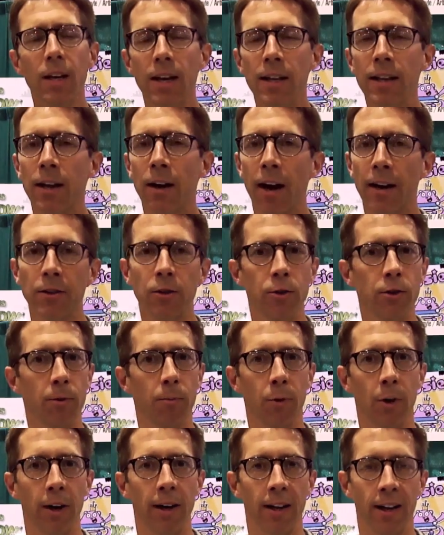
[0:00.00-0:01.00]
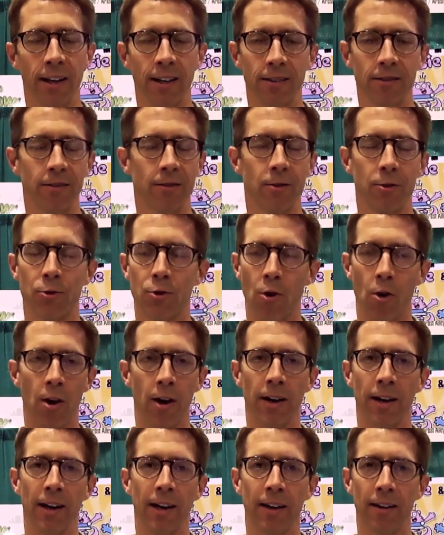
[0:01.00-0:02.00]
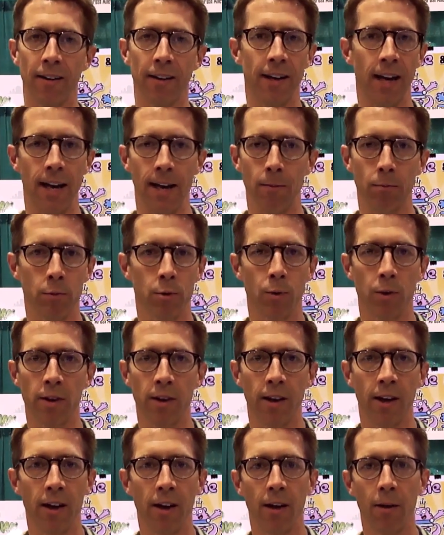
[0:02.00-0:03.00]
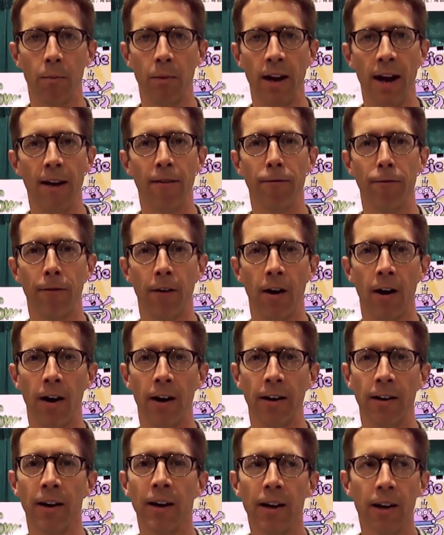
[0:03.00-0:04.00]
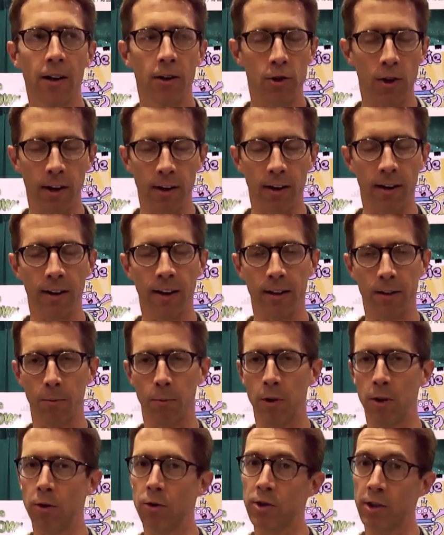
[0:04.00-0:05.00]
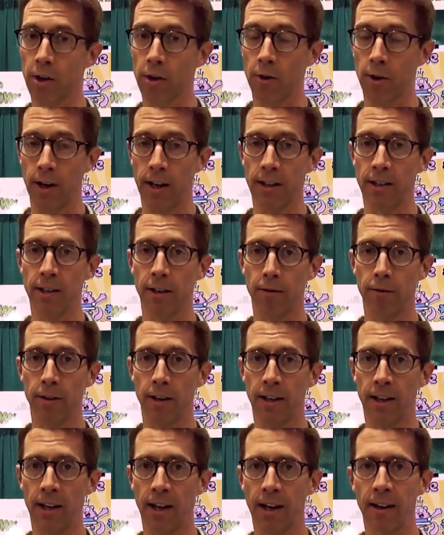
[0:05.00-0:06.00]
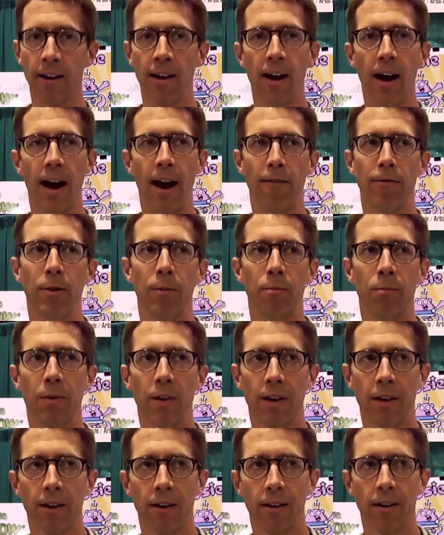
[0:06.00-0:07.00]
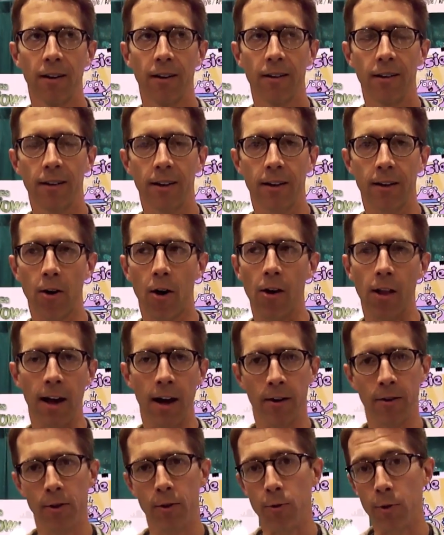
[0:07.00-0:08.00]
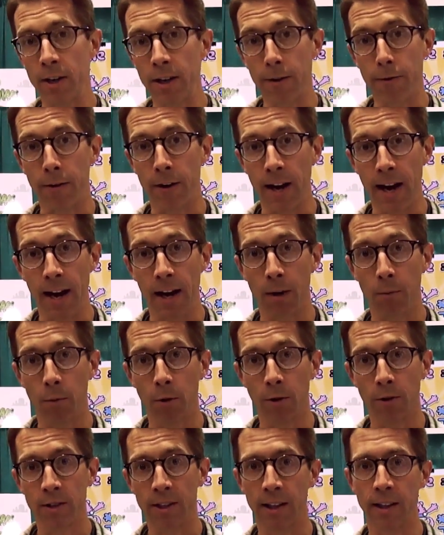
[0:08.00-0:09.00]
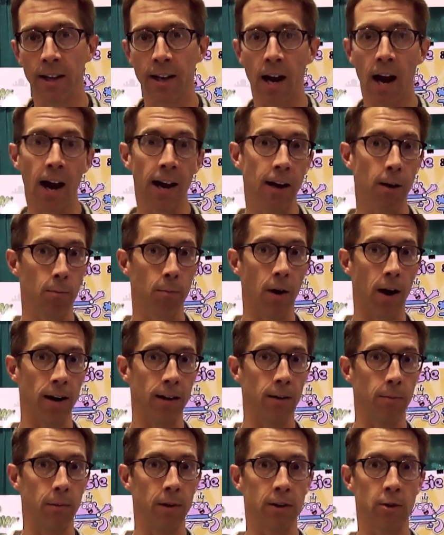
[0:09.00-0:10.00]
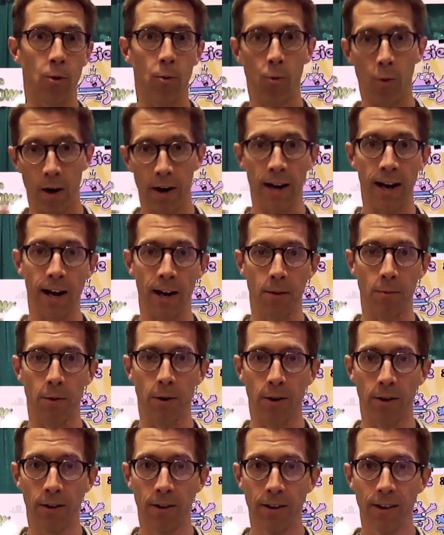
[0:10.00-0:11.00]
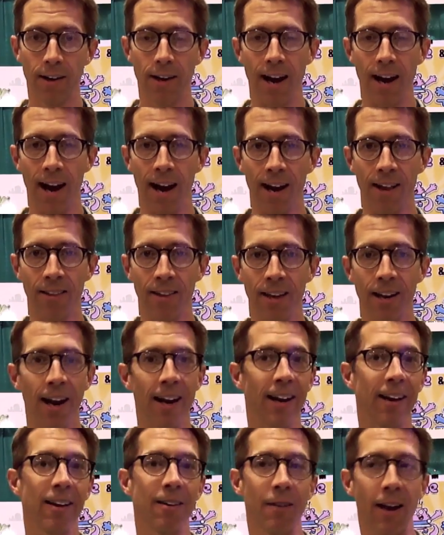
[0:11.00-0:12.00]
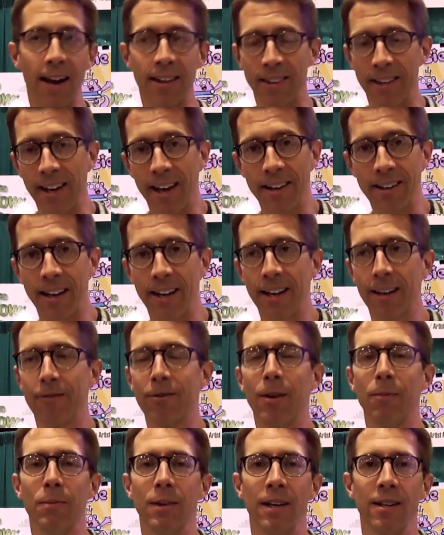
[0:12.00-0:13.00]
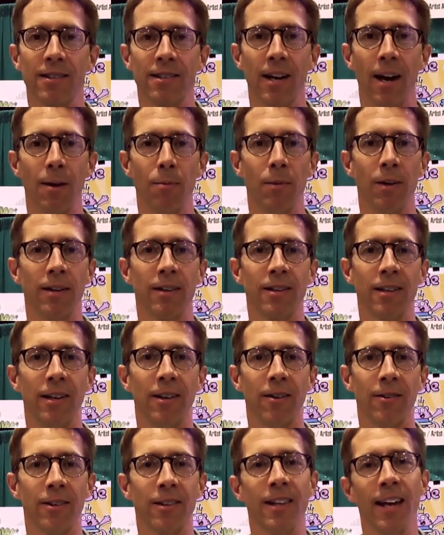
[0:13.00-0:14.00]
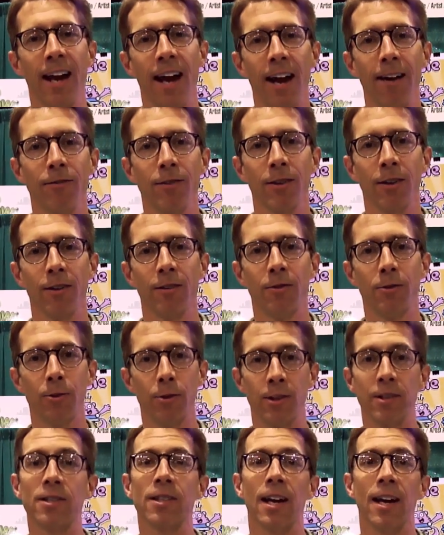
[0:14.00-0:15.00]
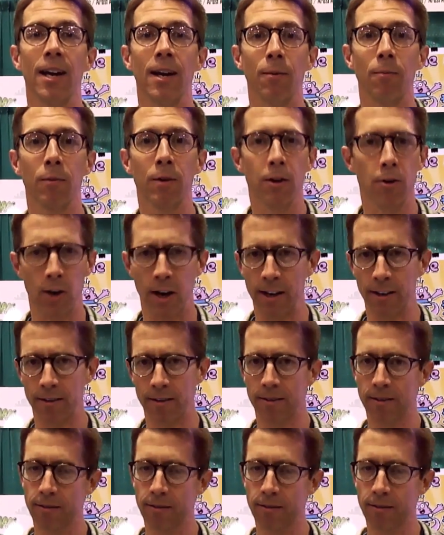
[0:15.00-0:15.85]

And then I do some great, like, drawing games with them and have fun, trying to get them to use their creativity. I have them call out 3 different animals, and then I combine them into one animal. And then at the end, I give them the assignment, you know, that they have to do the same, create